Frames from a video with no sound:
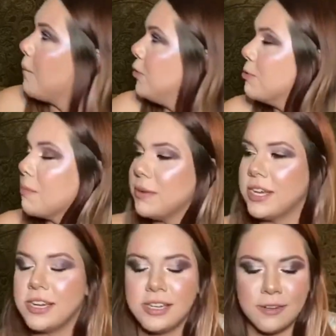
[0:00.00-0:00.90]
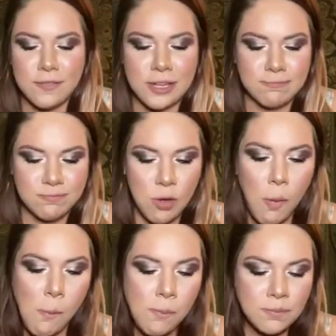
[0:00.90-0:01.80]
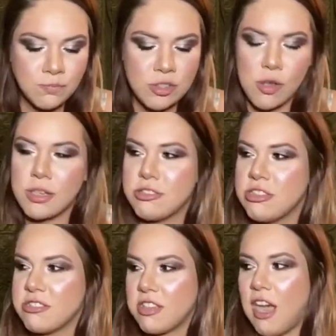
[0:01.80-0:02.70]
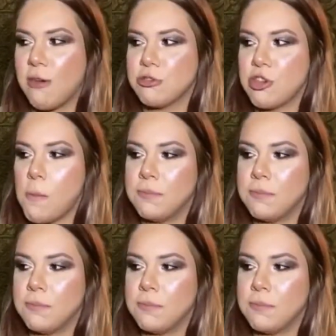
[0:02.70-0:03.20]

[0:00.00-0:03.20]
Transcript: You won't be in it, you're fine. It only sees a couch.